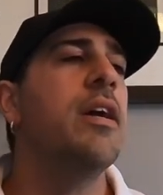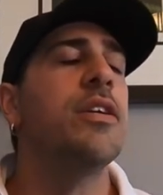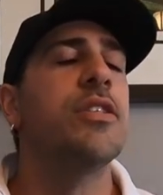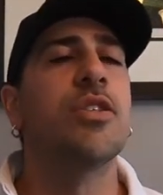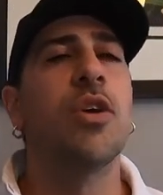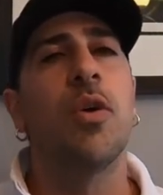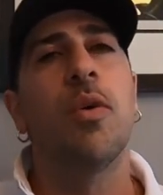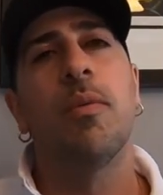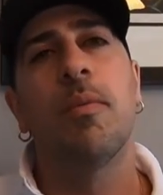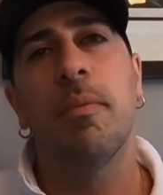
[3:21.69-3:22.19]

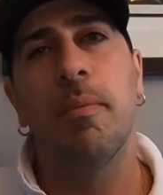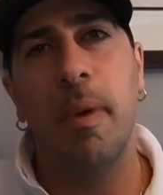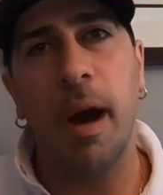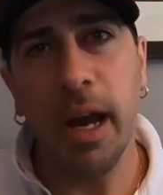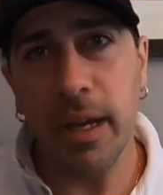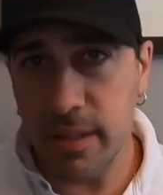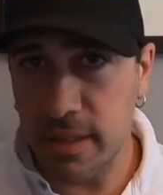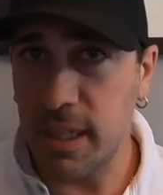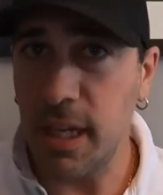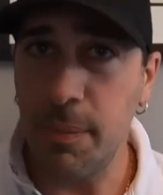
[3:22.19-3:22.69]
So
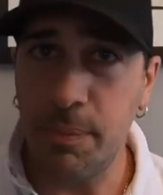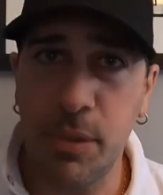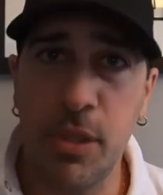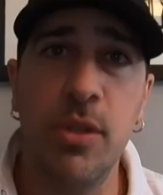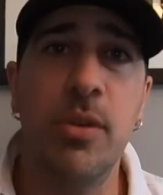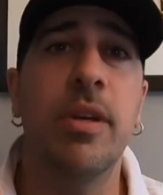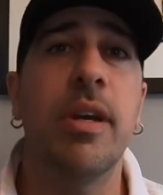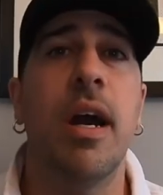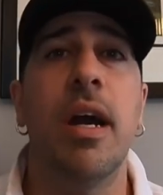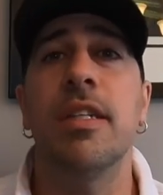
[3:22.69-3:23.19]
my tip
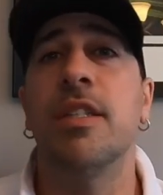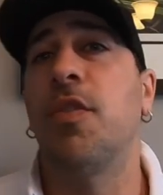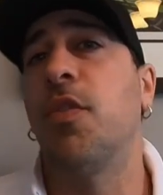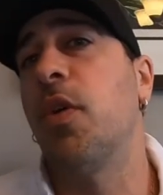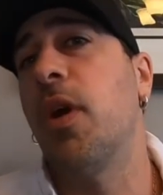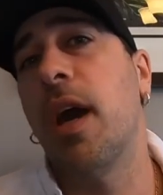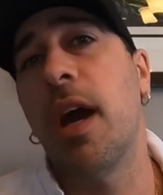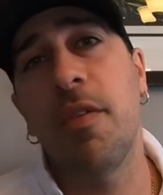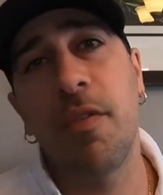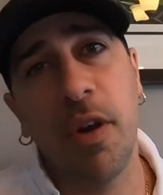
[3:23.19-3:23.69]
to you guys, if
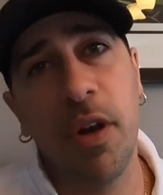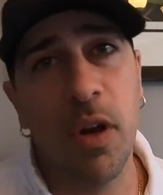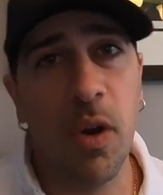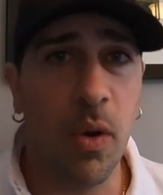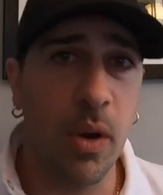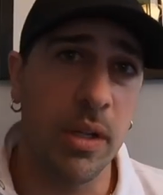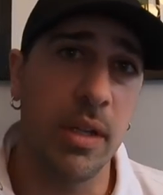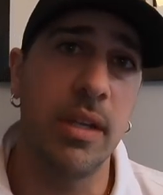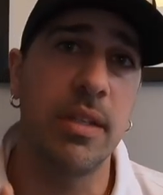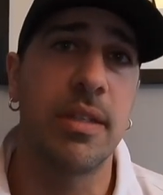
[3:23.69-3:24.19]
you ever
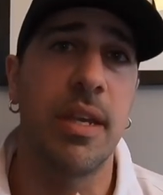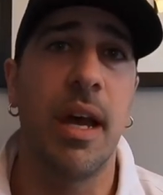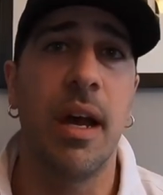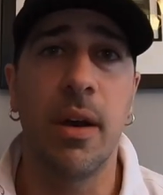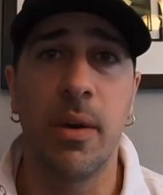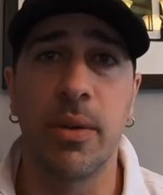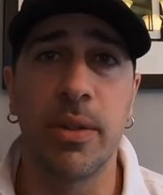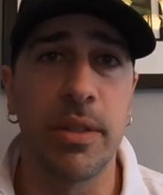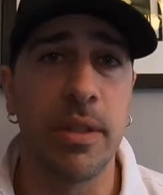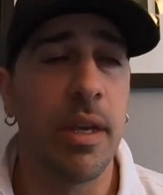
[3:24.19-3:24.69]
go in this
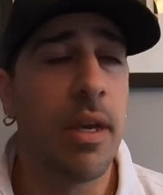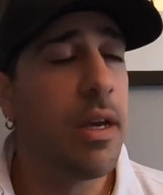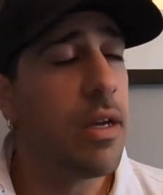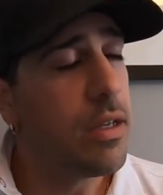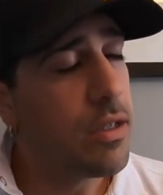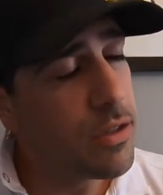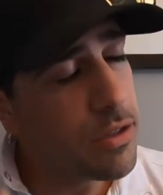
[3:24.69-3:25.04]
house,